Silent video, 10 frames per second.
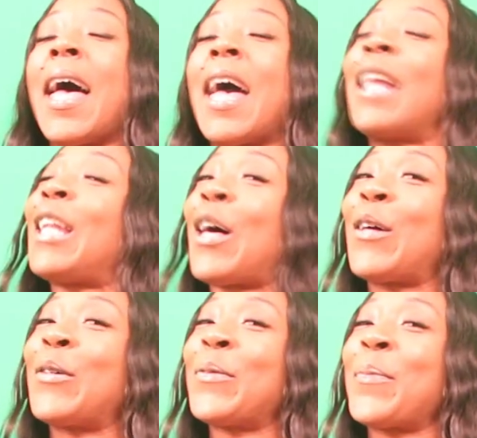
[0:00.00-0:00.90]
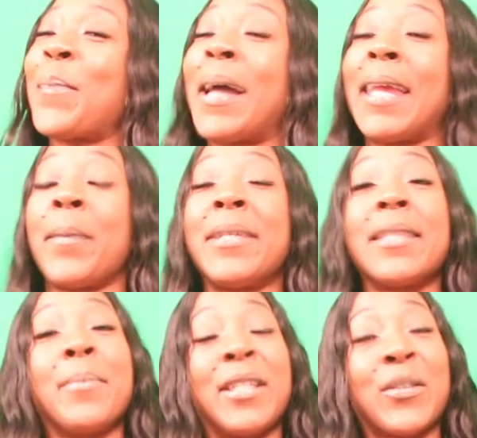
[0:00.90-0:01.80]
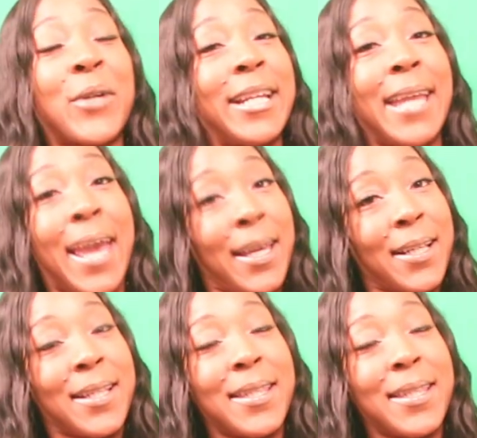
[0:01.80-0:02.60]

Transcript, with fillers: Hello, my name is Miss Ready X.